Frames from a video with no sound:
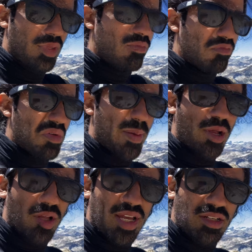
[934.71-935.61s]
Maybe I'll
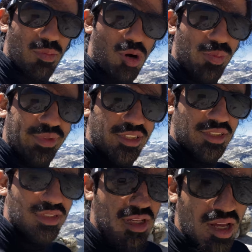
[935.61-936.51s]
end up homeless.
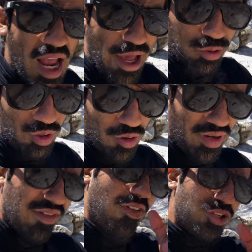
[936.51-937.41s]
I don't know. And
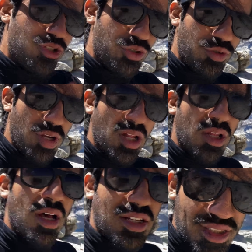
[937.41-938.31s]
if I do,
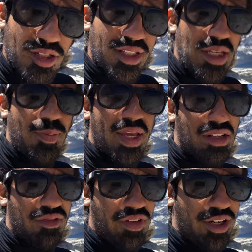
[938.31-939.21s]
I'll still keep making
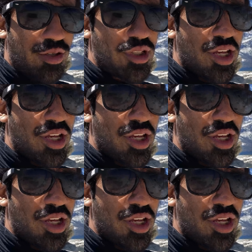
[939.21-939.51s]
videos.